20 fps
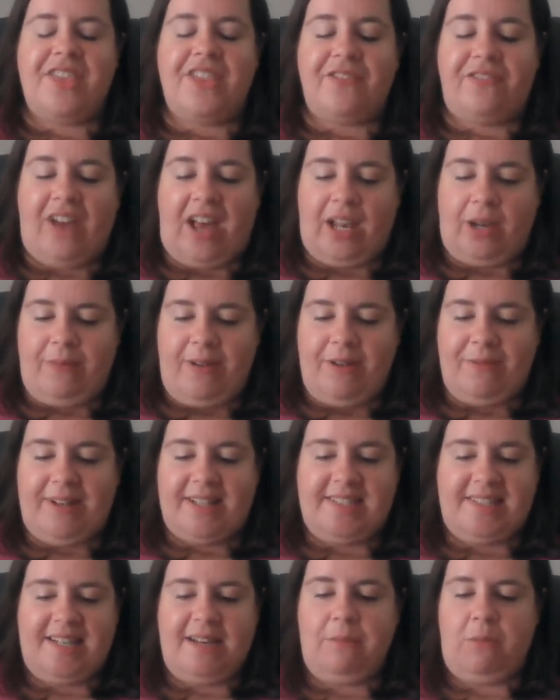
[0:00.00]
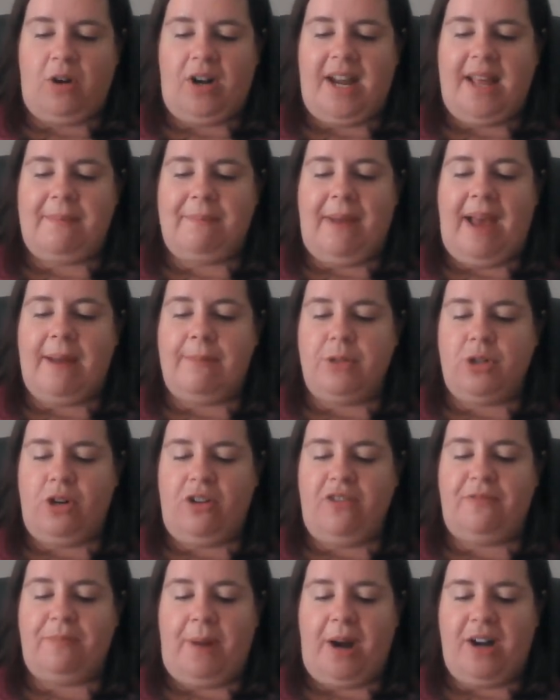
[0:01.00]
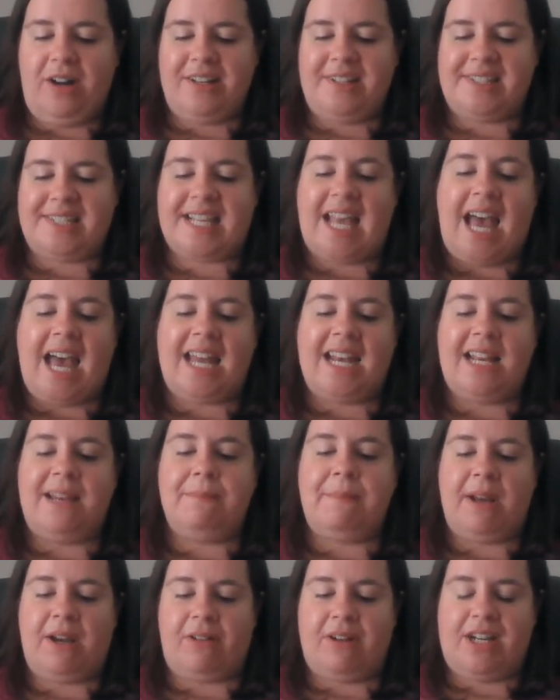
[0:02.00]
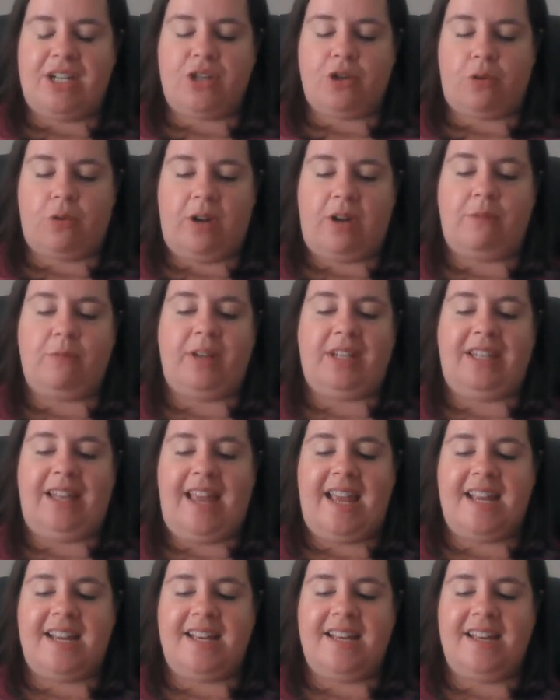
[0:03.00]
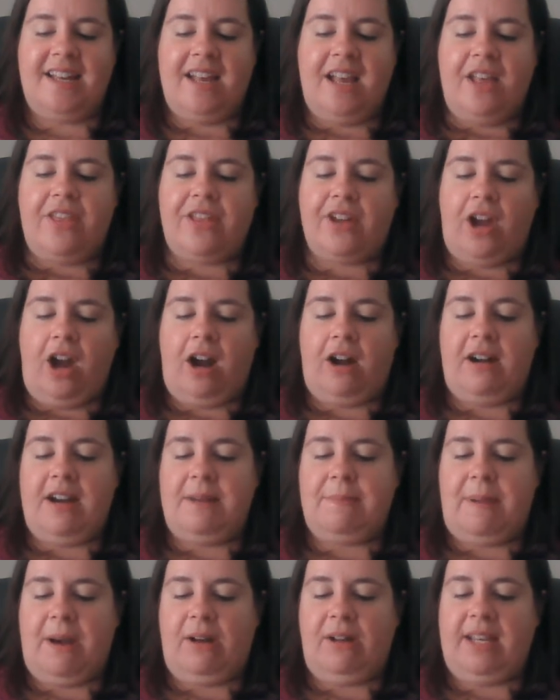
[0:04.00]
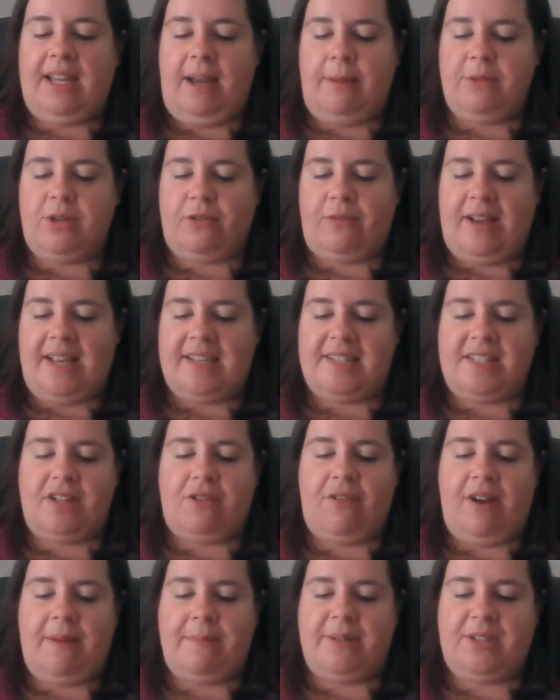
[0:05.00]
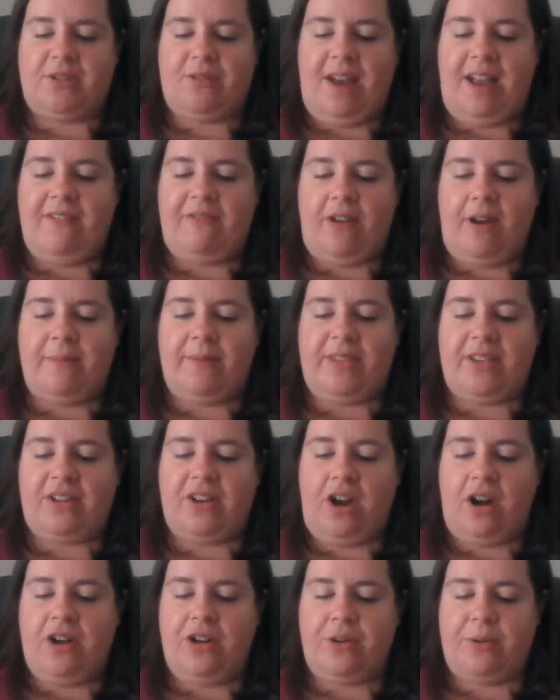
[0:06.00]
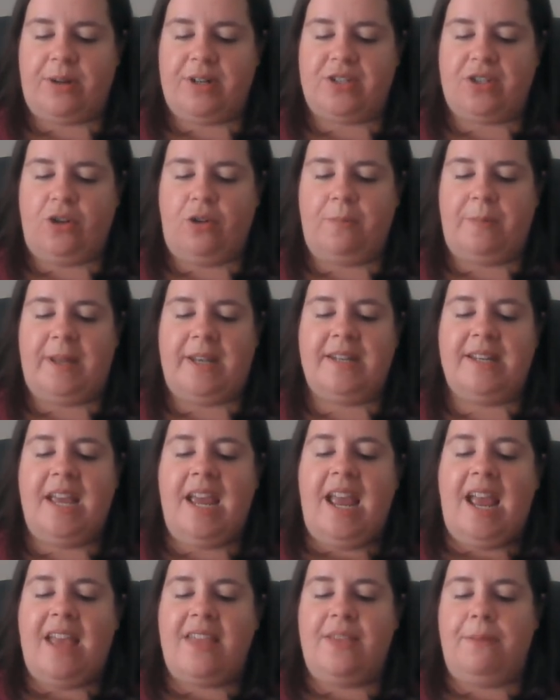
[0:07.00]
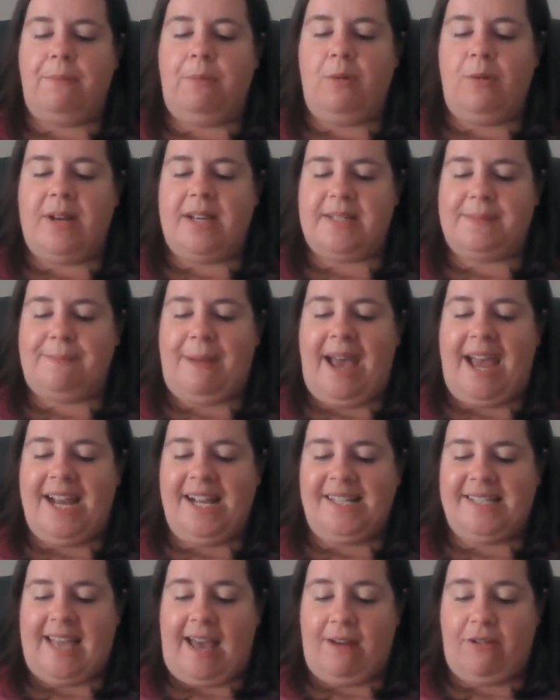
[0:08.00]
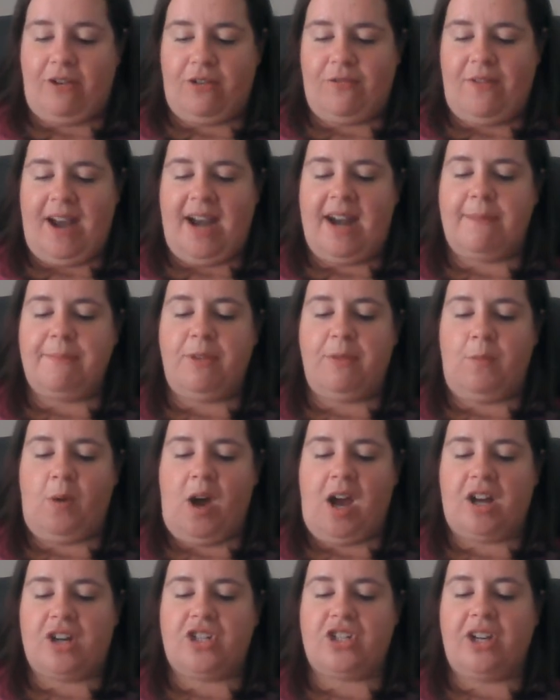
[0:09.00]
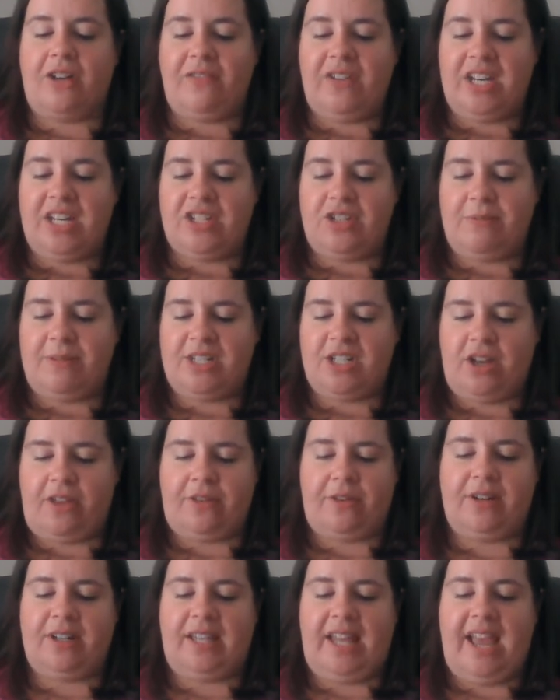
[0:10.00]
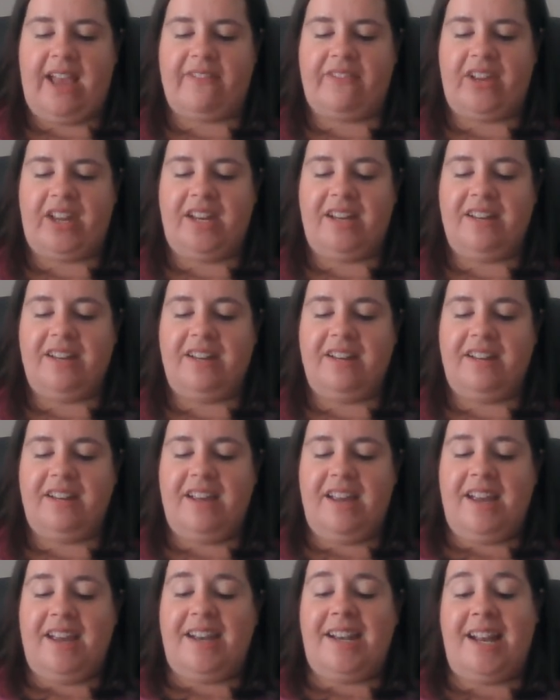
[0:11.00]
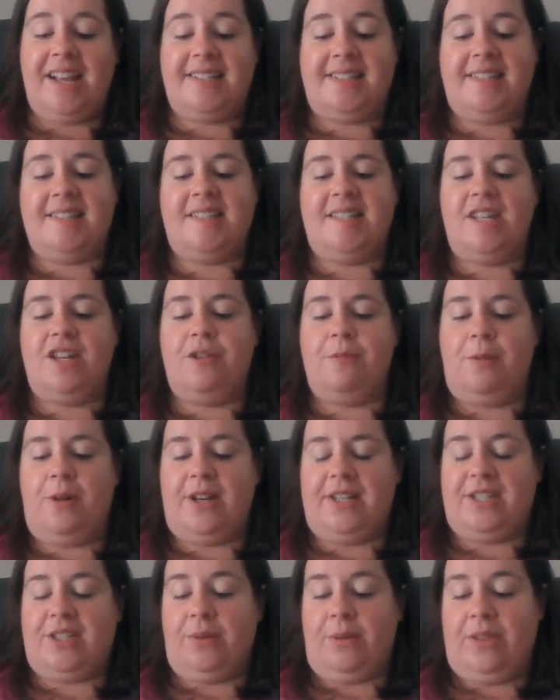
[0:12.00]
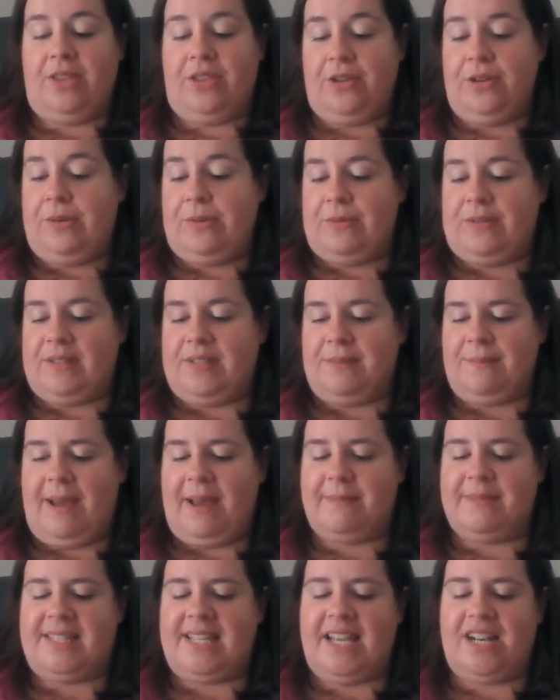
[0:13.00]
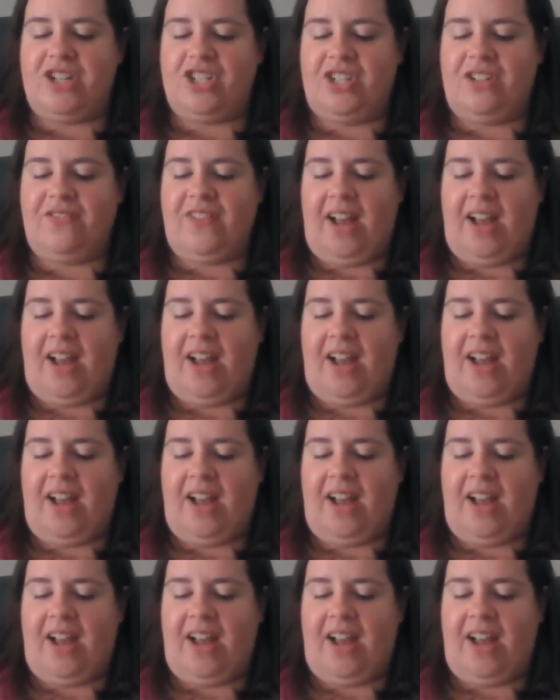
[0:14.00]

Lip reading: The following Wednesday morning, Mom drove Mark, Scott, and Barry to Greenwood Lake. The car had barely come to rest in Grandpa's driveway when the car doors opened, and the boys piled out and ran up the walk, shoving into each other and laughing. Nice to see you boys so enthused, Mom said as she